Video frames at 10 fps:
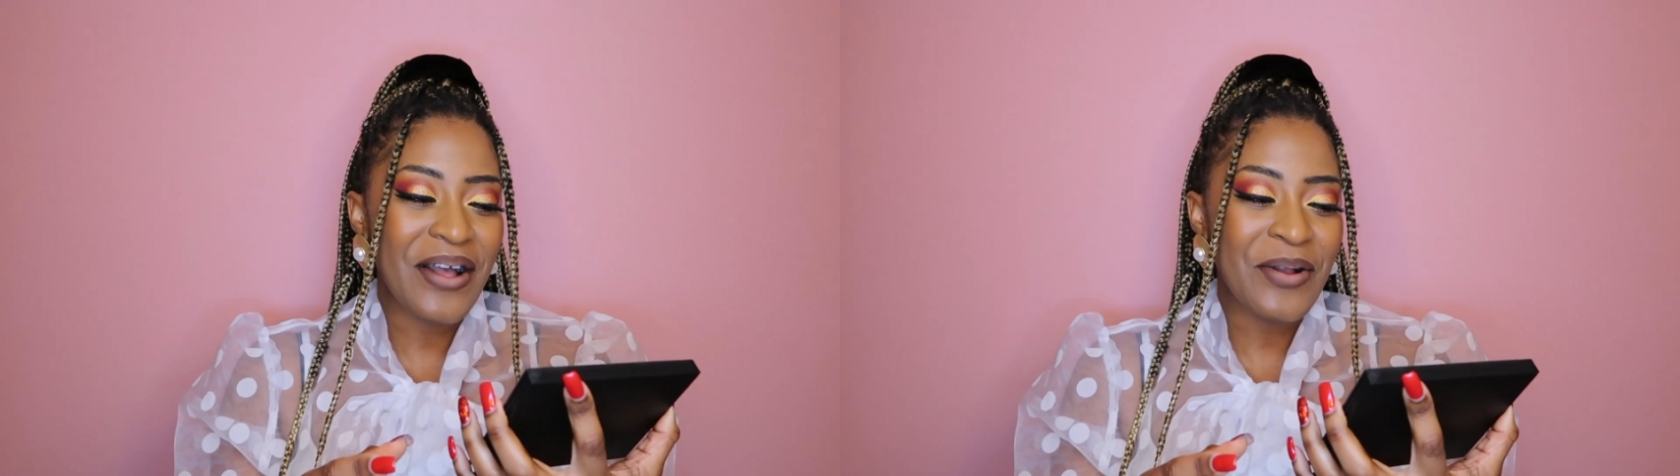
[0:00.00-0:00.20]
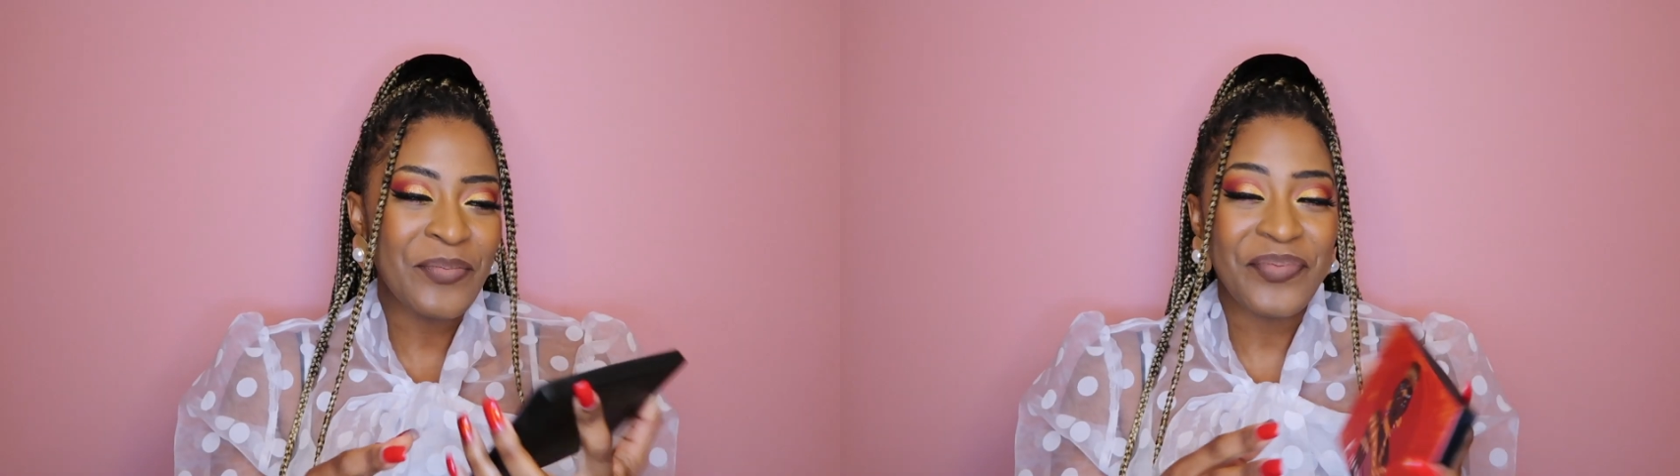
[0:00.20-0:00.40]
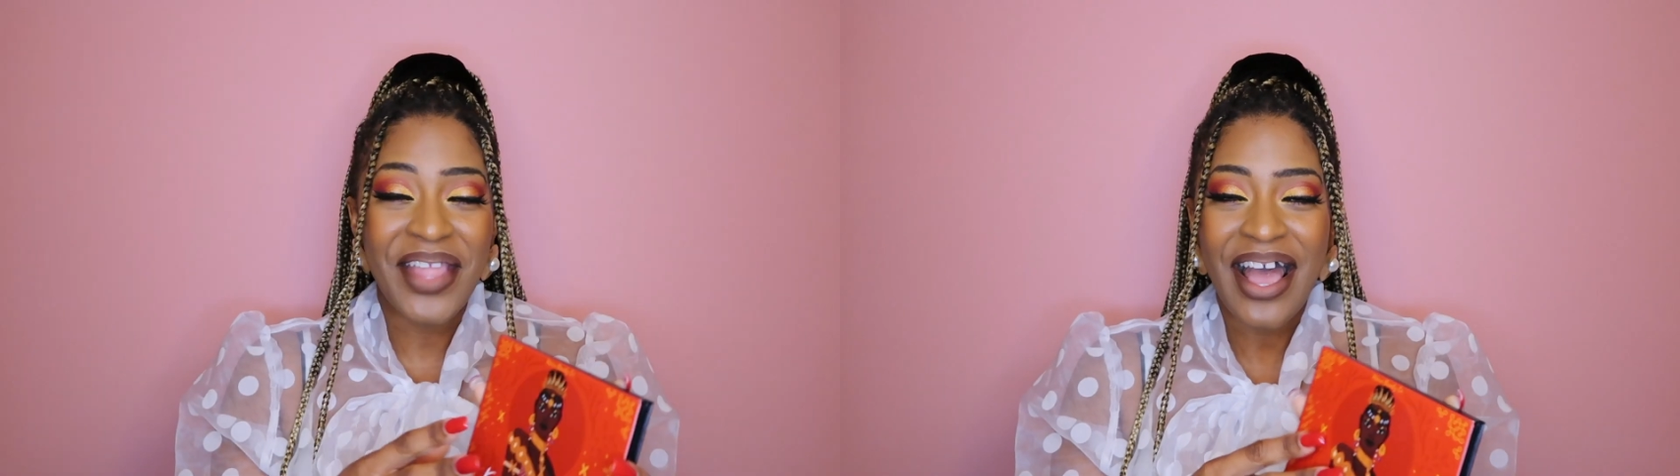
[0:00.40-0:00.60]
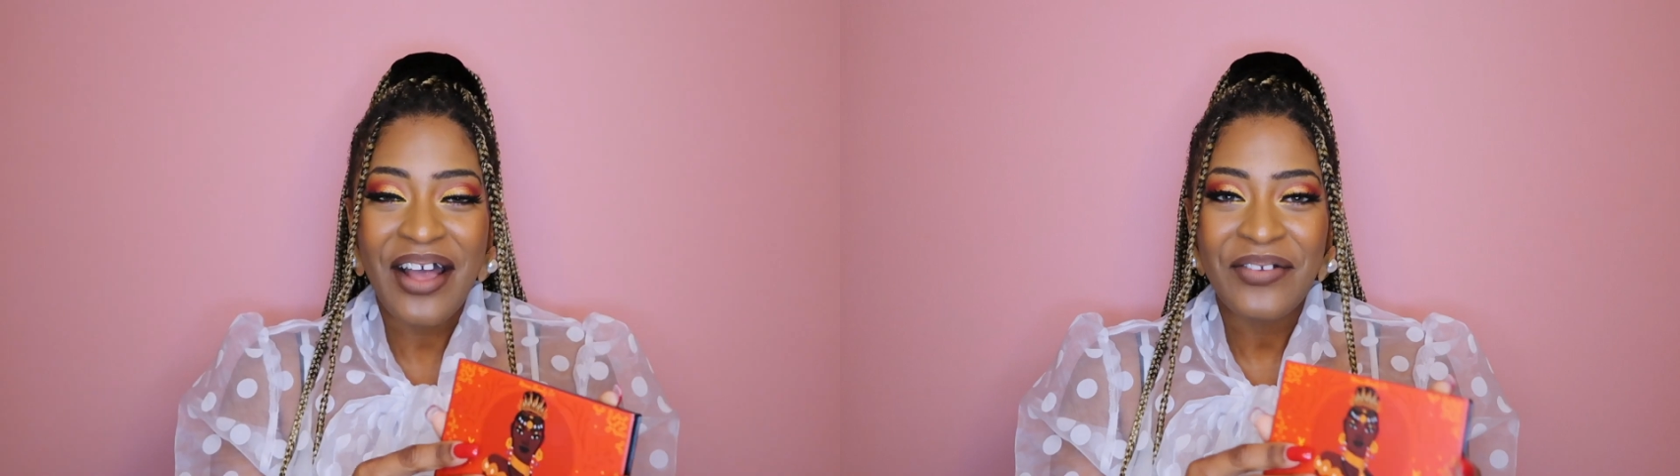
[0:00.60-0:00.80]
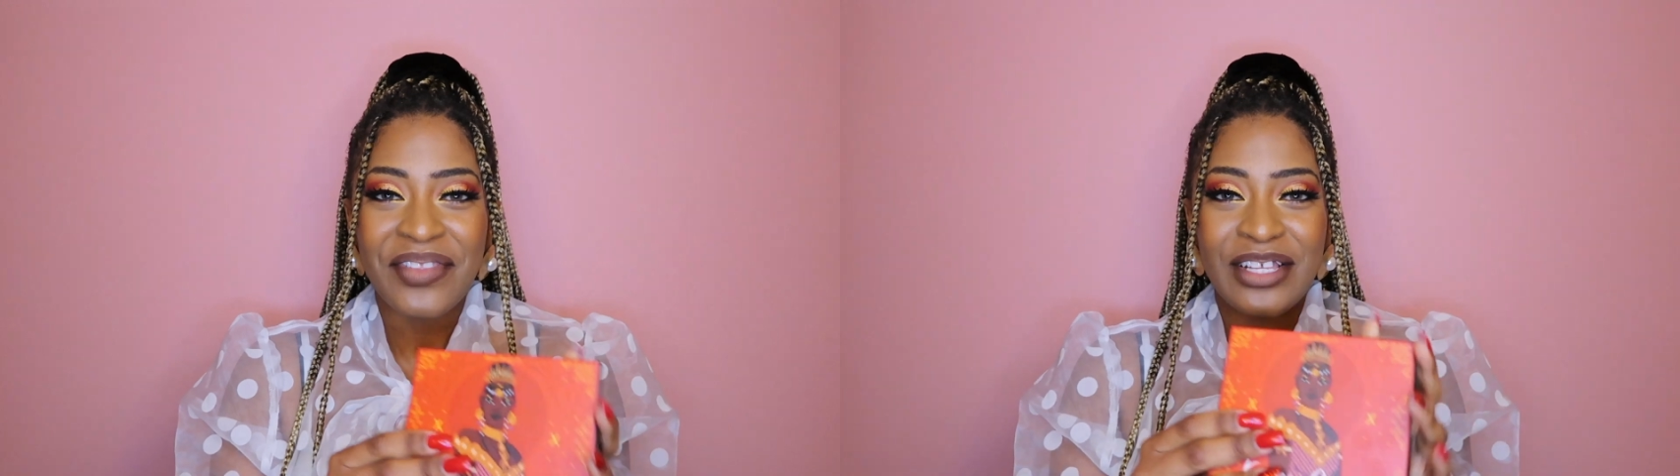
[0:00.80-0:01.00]

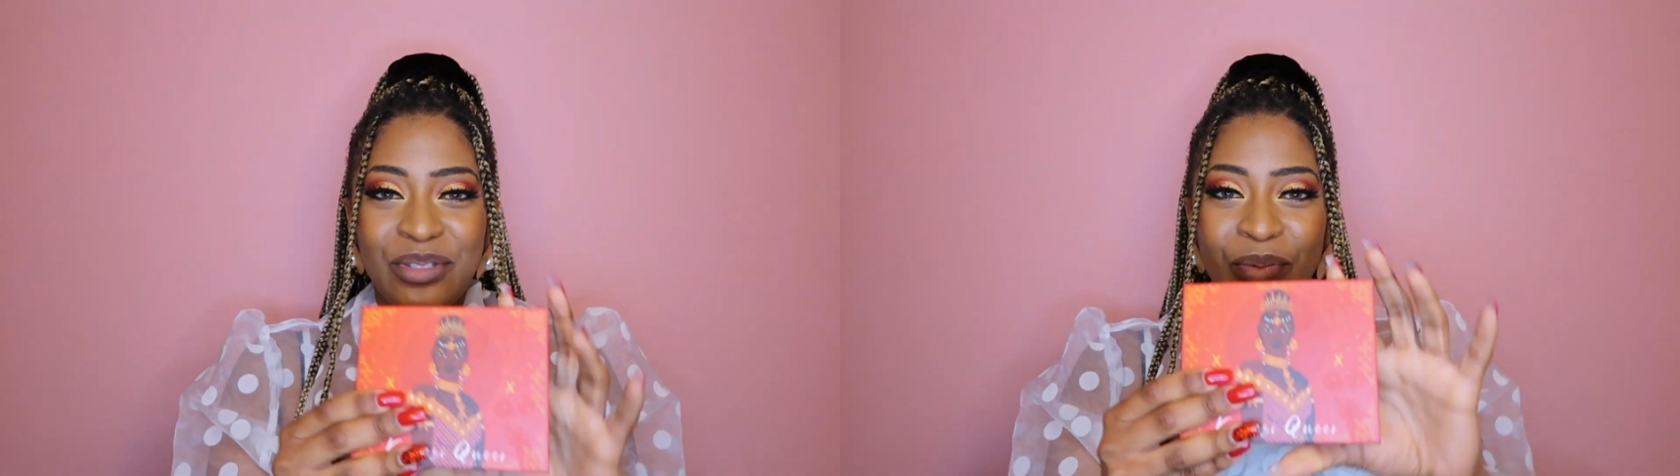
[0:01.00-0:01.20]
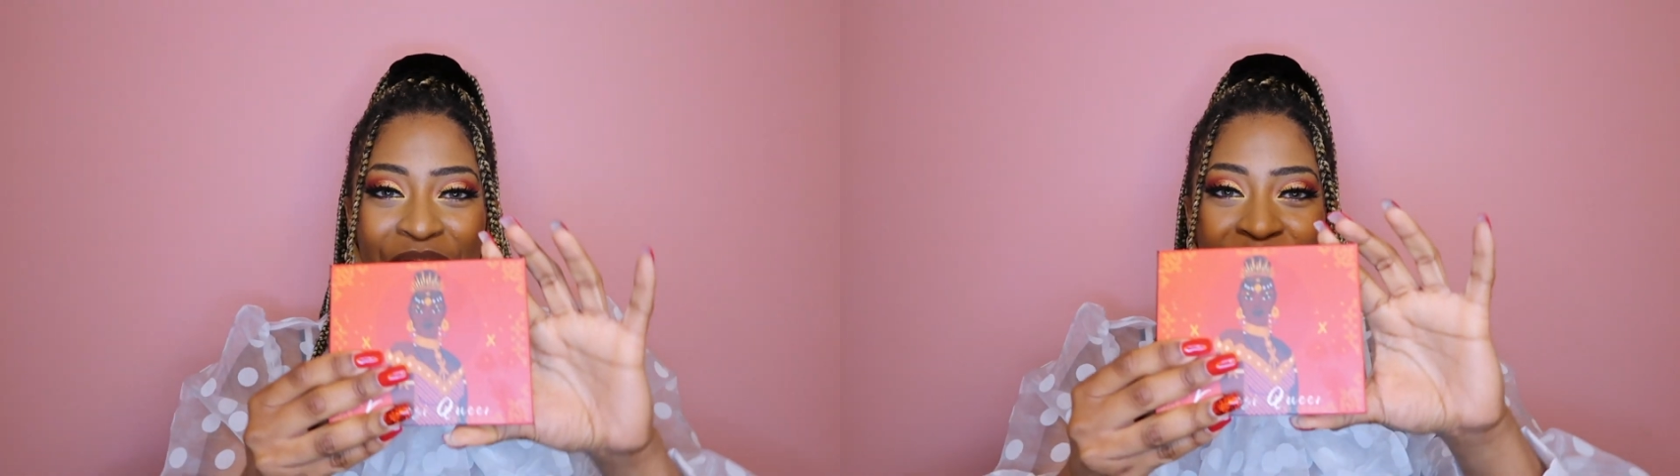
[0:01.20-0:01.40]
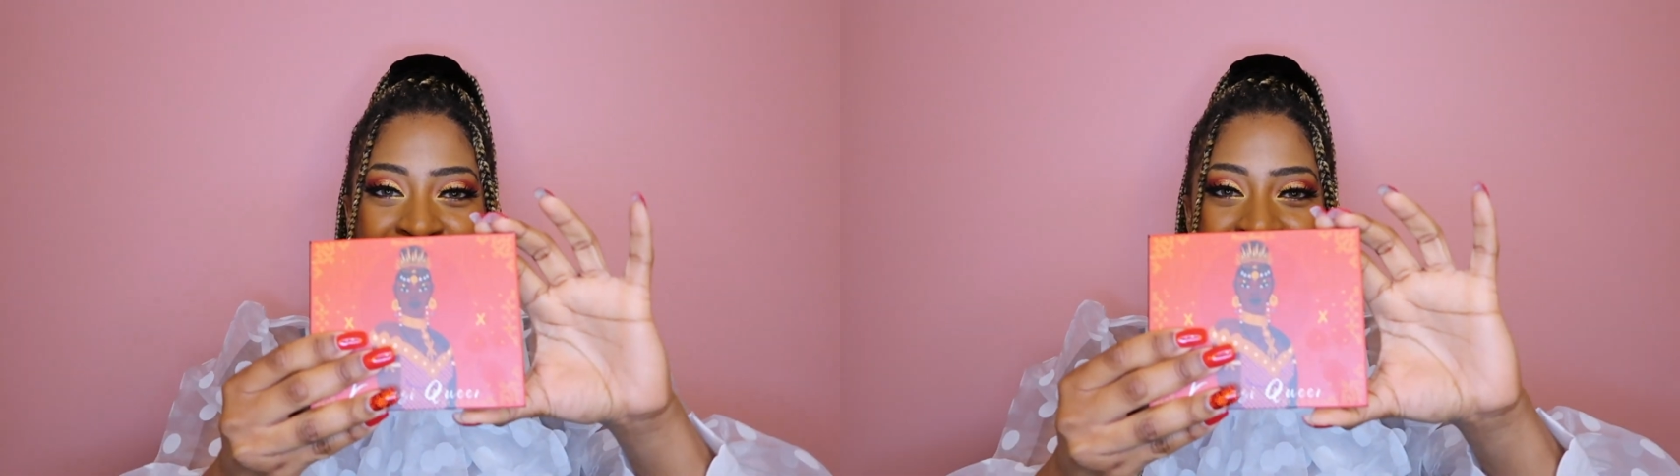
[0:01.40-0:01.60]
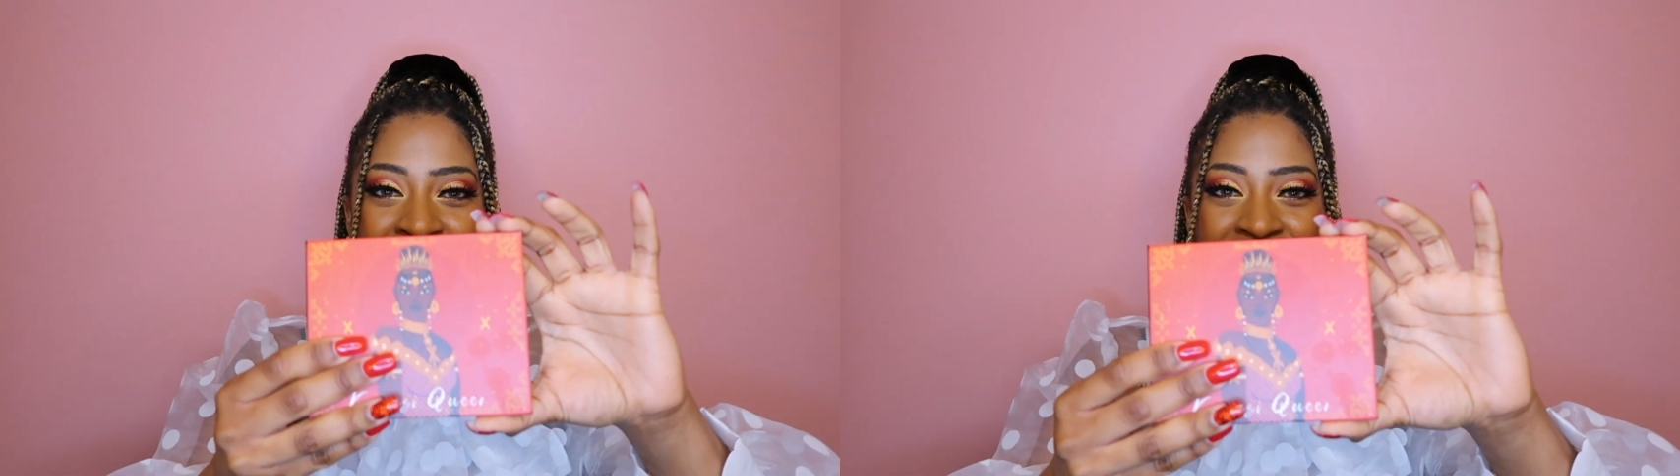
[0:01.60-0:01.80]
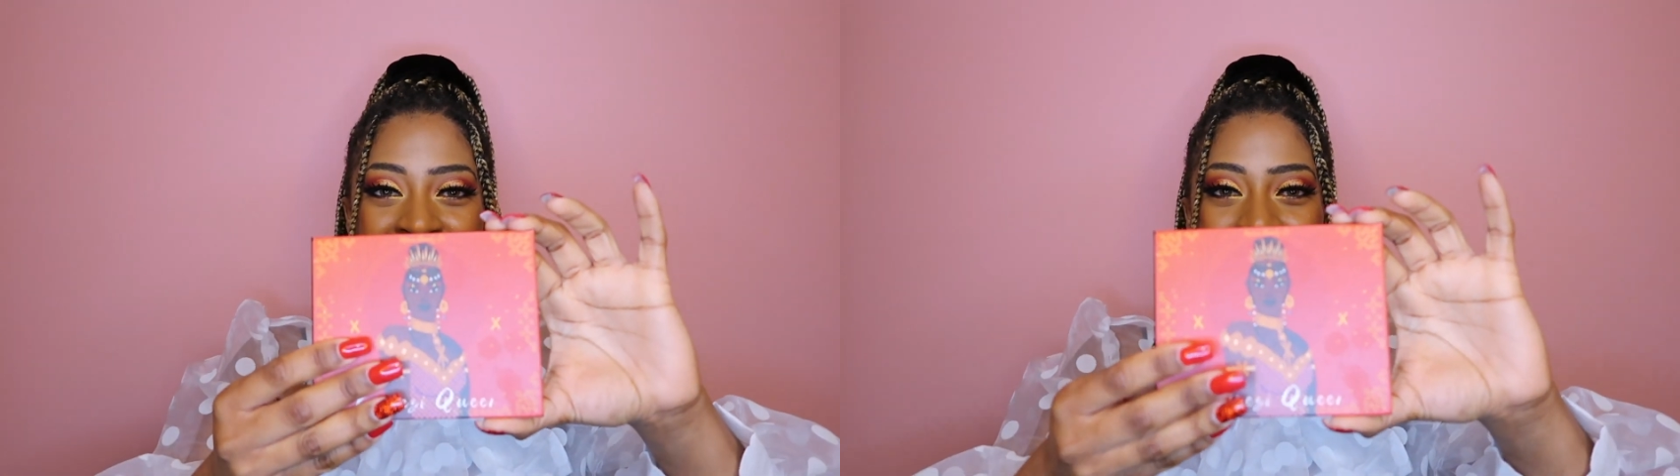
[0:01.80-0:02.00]
now that we've
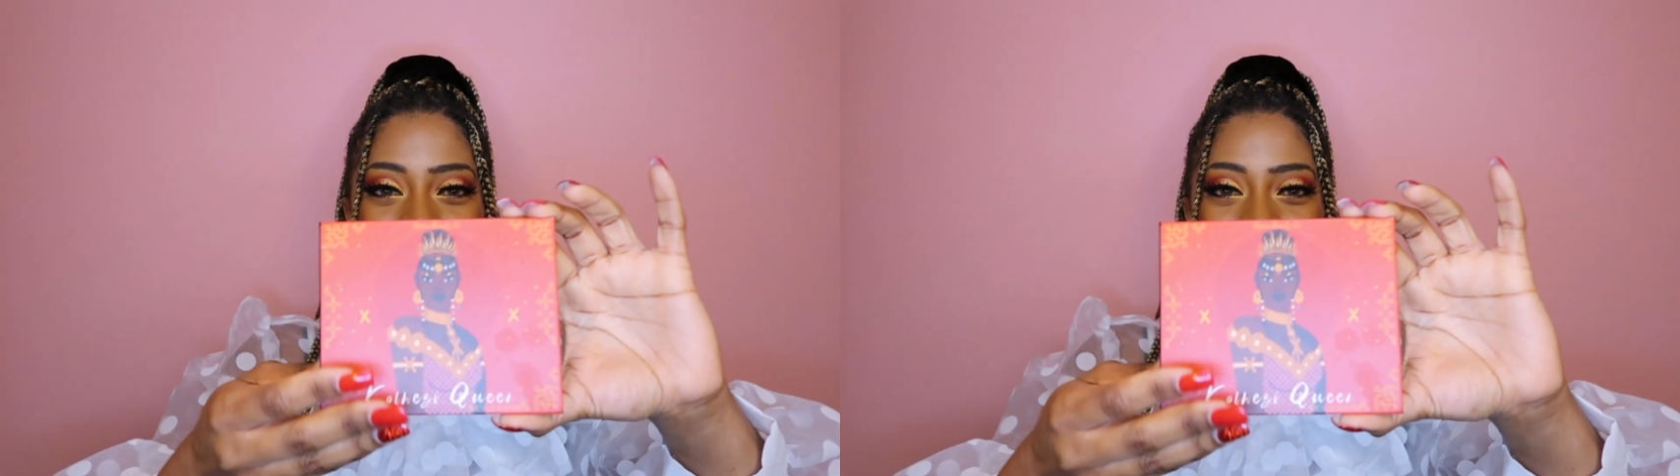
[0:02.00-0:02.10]
spoke